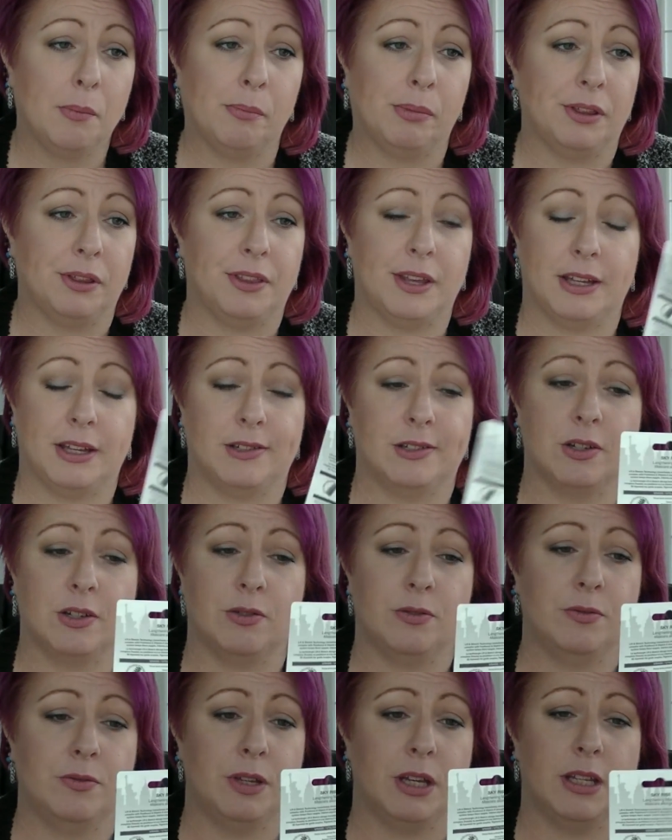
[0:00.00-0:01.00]
But that's
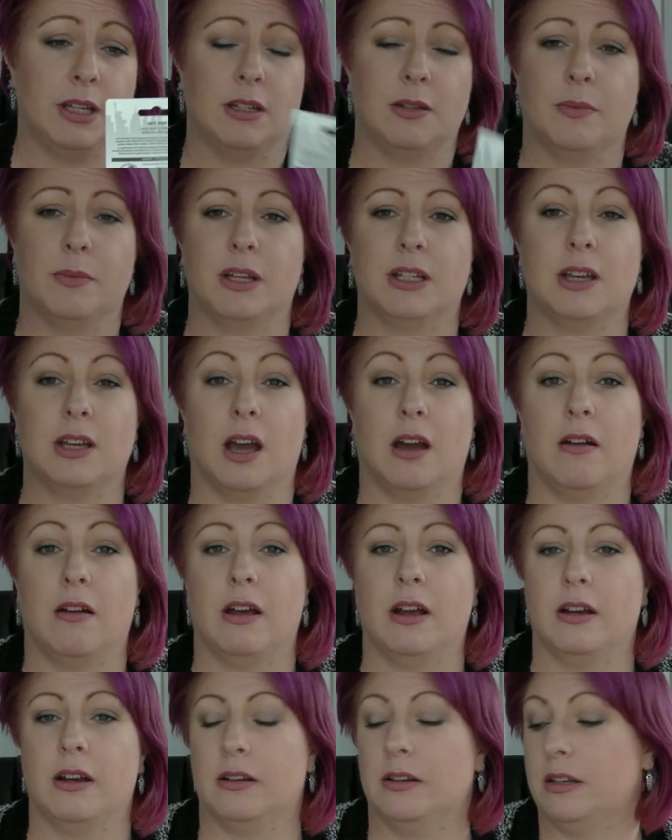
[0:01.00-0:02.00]
cool. It's
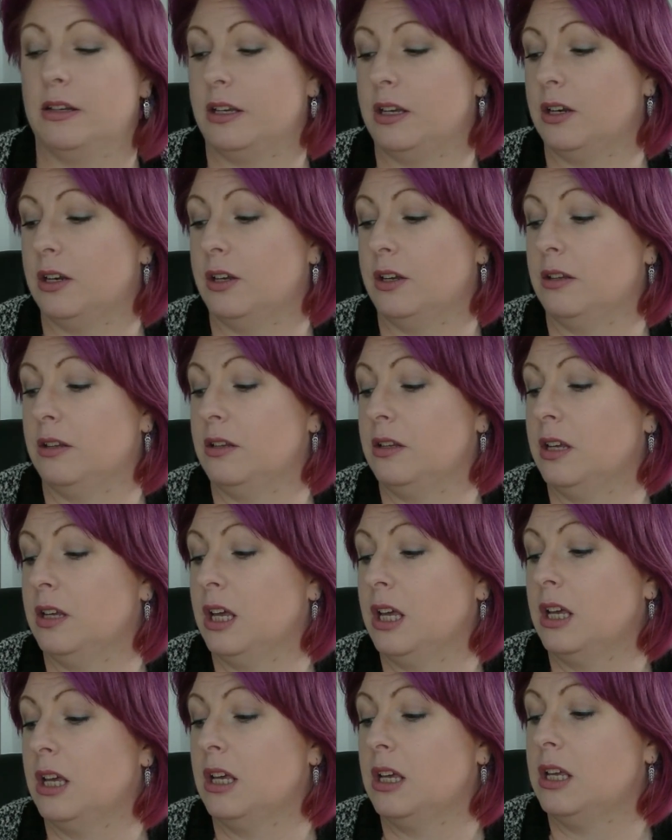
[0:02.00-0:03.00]
mascara, and you know,
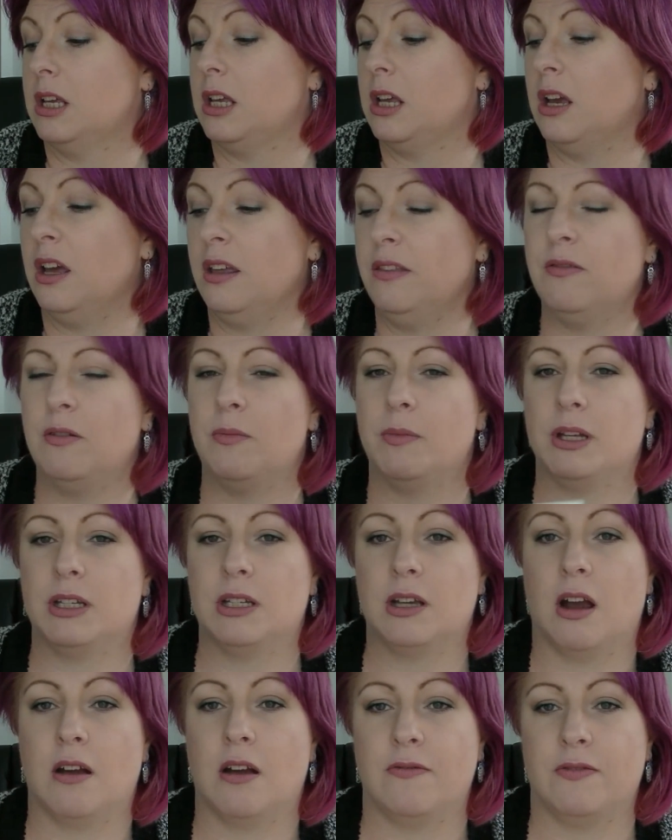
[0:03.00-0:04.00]
you go through
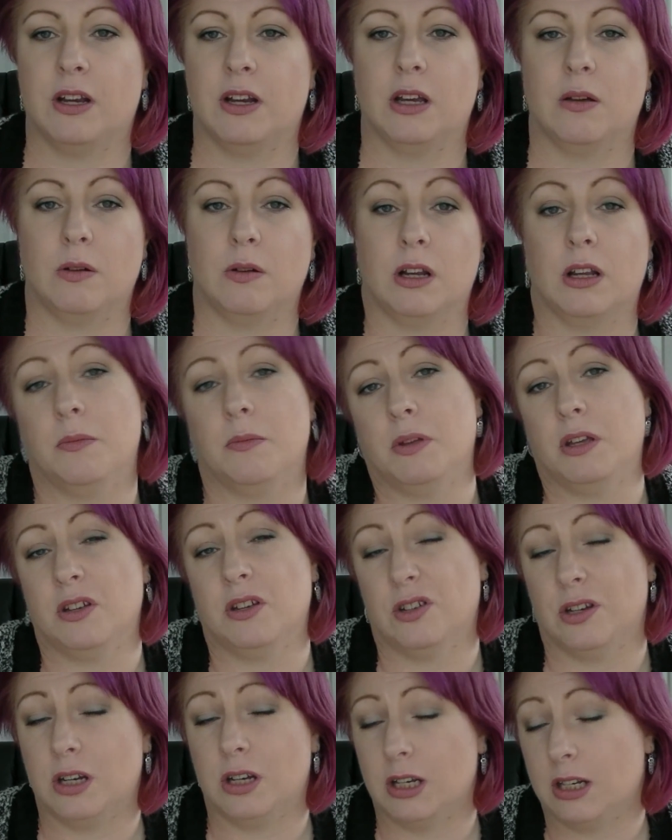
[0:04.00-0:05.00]
mascara fairly quickly
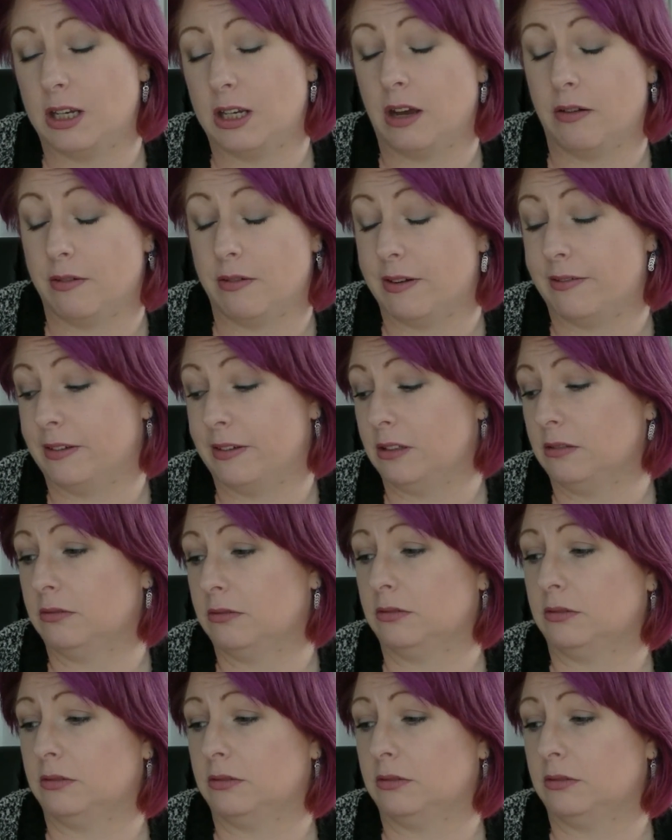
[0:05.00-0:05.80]
because you need to get rid of it.